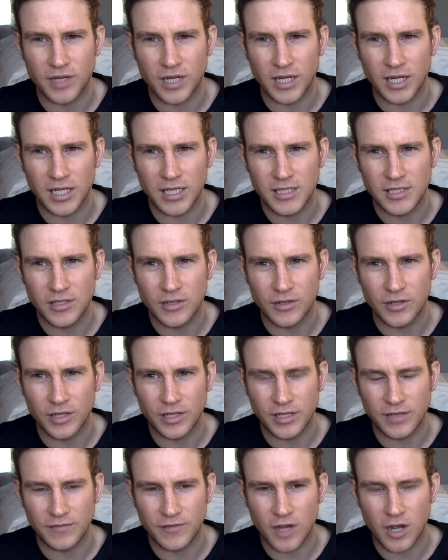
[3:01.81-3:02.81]
really, so
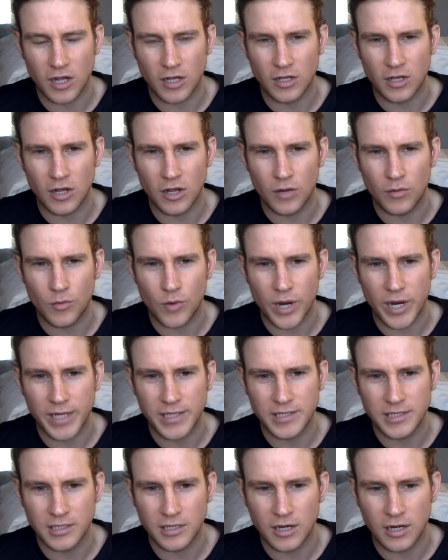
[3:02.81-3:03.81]
that you've got a long way
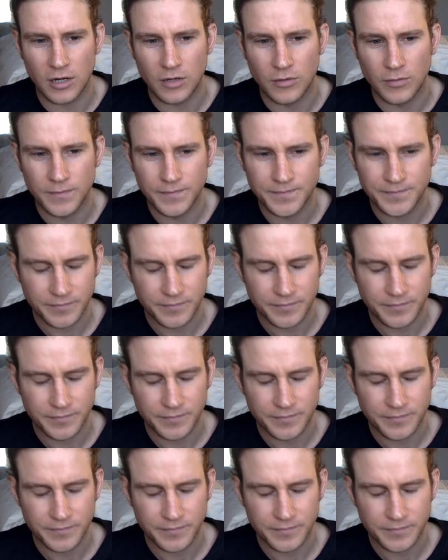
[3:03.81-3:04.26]
to go.